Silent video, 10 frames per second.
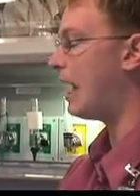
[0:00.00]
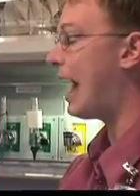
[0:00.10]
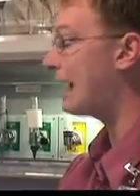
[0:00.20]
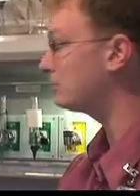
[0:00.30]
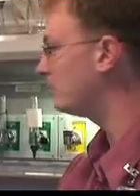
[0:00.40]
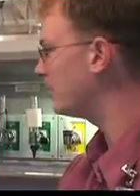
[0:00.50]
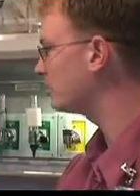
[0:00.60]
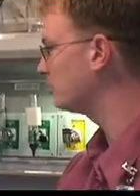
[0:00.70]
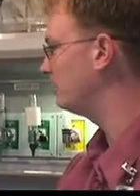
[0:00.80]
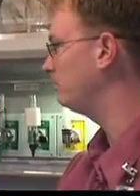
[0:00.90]
acts
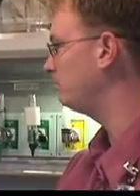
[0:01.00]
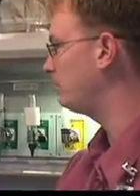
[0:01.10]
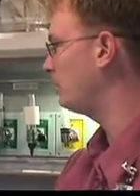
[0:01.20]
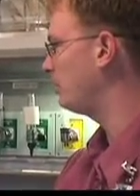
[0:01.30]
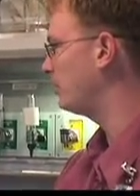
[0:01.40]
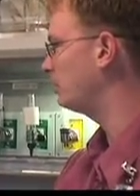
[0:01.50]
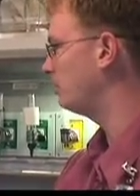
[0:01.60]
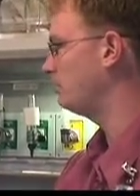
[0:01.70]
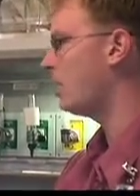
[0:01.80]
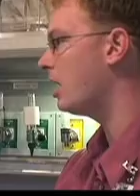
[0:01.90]
better when the
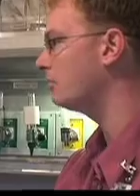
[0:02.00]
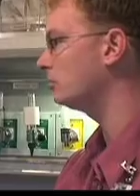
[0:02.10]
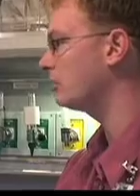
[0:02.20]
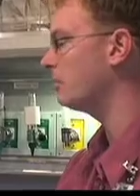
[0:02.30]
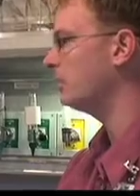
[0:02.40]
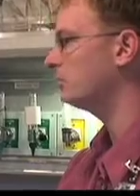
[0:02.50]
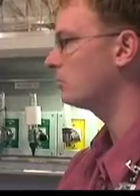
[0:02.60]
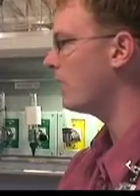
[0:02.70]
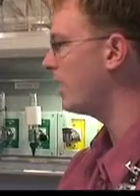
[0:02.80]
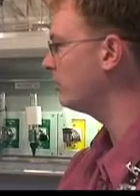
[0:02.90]
parent, when mom or somebody is
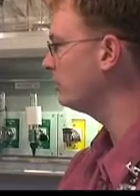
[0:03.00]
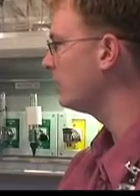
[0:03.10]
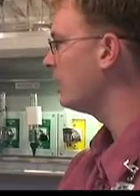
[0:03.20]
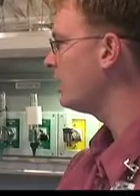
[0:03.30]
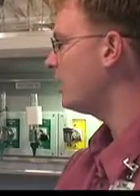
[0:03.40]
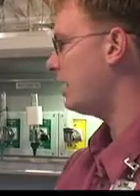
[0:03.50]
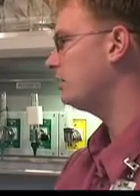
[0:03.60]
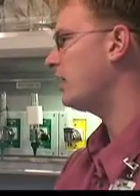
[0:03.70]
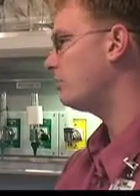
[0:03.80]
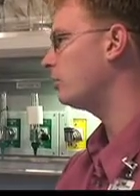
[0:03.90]
around. And
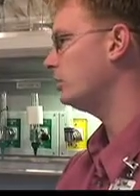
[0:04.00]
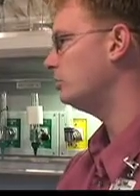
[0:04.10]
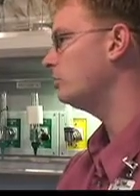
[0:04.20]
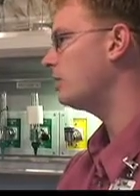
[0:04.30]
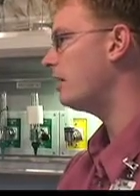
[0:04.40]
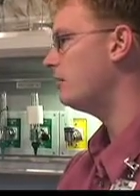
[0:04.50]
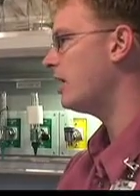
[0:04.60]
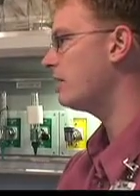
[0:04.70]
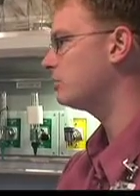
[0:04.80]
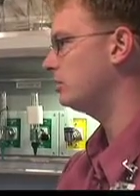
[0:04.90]
at that point you do have
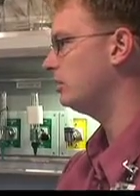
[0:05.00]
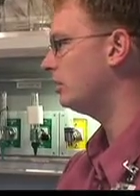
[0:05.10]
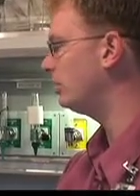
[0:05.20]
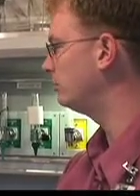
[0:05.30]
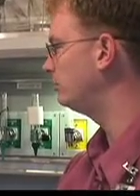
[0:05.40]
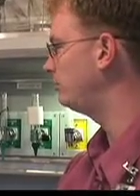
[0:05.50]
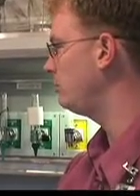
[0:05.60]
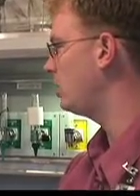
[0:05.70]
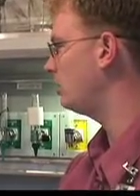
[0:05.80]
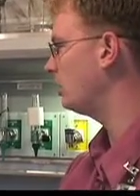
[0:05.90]
the option of
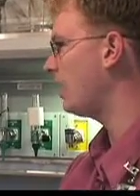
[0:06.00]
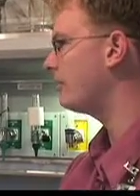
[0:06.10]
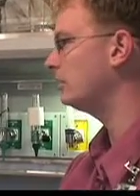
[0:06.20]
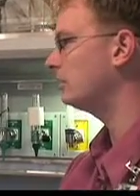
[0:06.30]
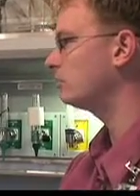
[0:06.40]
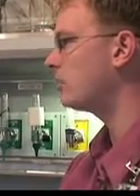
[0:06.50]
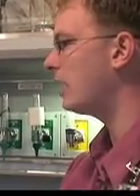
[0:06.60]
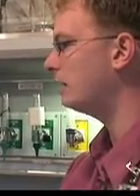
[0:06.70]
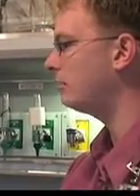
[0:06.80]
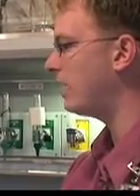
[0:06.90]
allowing them to
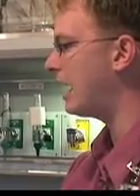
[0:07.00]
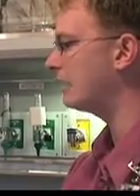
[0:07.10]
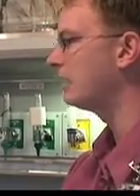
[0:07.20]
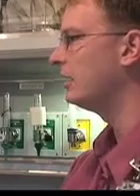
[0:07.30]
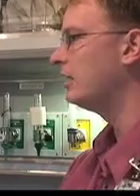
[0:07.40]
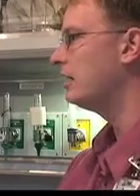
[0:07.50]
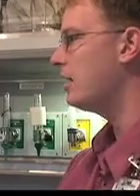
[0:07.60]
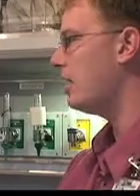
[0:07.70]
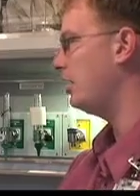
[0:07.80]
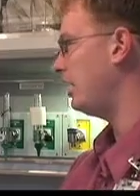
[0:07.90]
ride in the back.
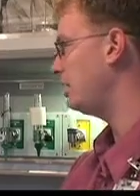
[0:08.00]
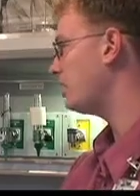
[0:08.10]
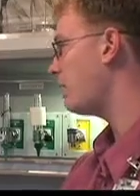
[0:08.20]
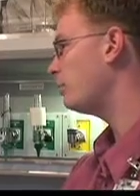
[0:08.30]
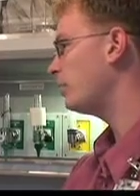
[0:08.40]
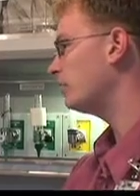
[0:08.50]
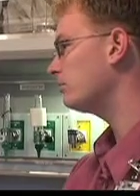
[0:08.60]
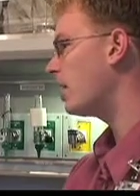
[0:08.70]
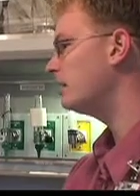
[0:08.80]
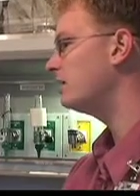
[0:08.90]
Anytime a
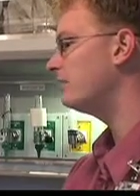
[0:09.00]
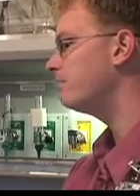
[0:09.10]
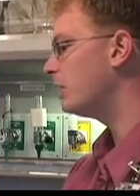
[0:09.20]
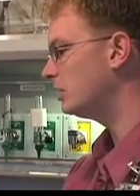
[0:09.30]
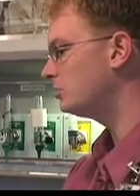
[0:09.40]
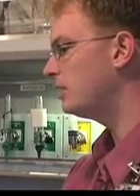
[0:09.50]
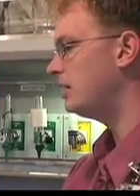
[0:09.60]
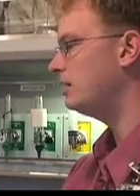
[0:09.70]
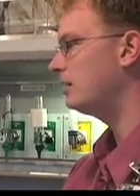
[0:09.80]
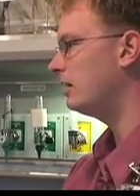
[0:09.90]
parent rides, they must
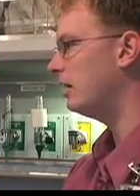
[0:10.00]
be